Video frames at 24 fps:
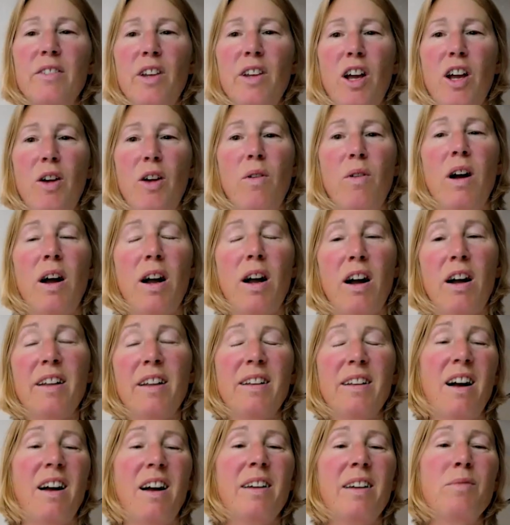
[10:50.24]
I don't know.
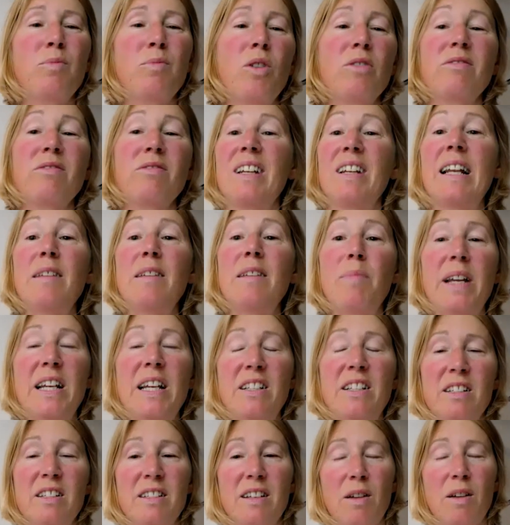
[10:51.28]
I want clean
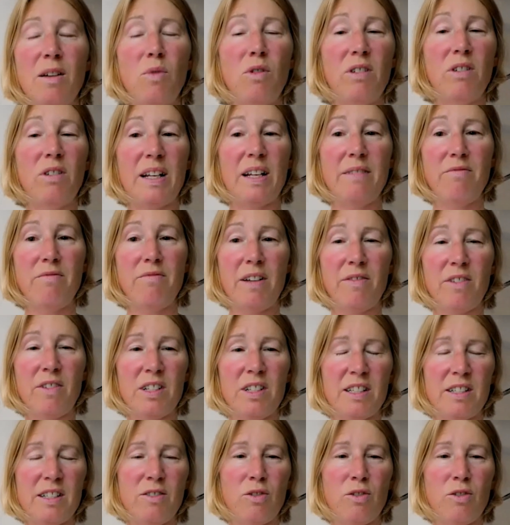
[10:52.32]
beaches and I want clean
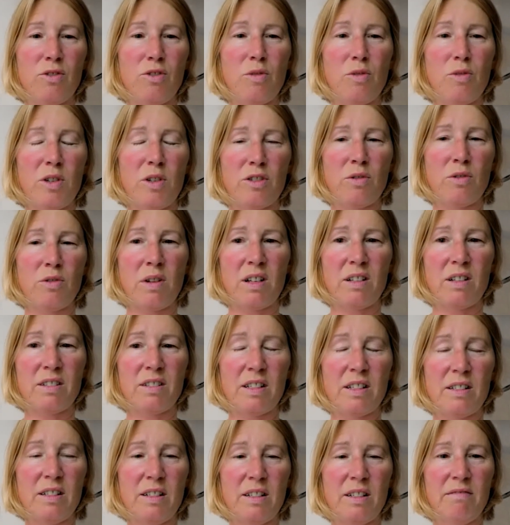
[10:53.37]
rivers. It's not too much to
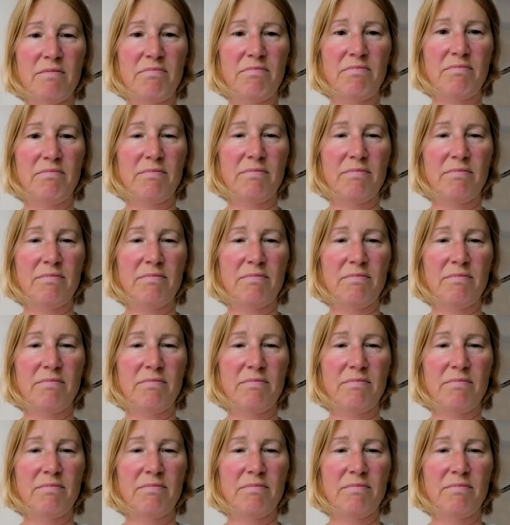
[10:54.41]
ask, is it?